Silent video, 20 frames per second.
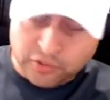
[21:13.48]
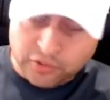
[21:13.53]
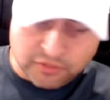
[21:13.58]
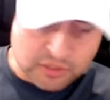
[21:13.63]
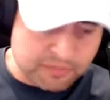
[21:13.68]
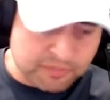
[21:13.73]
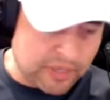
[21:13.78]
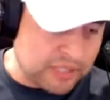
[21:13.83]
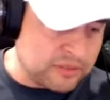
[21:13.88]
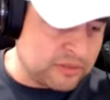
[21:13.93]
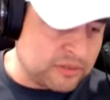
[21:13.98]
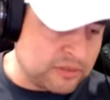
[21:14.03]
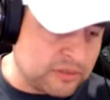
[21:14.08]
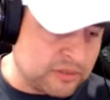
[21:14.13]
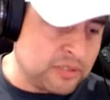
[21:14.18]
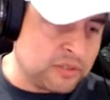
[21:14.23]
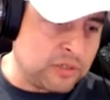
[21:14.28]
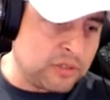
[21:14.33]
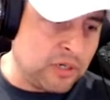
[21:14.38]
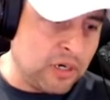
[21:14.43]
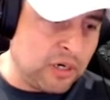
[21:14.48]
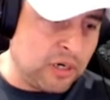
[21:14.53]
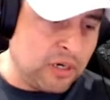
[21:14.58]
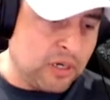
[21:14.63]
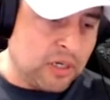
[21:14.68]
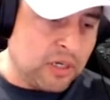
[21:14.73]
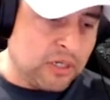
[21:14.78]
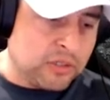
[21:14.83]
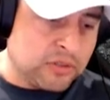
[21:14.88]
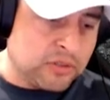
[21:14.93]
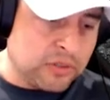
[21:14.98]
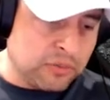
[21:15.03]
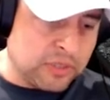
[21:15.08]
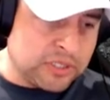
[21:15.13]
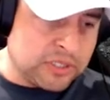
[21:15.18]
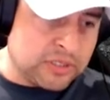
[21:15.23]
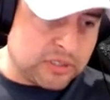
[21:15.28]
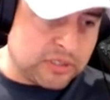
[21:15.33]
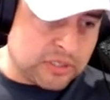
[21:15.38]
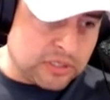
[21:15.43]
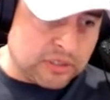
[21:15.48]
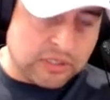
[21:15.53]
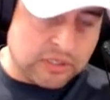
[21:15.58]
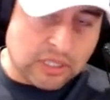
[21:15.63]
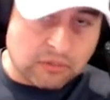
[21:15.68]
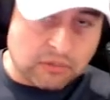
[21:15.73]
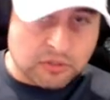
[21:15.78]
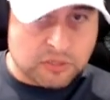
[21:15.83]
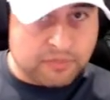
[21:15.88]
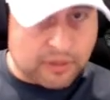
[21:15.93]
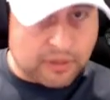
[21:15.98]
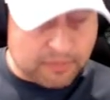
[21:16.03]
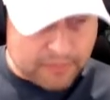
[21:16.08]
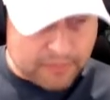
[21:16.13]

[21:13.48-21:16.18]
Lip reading: response to this to her, to which she did not respond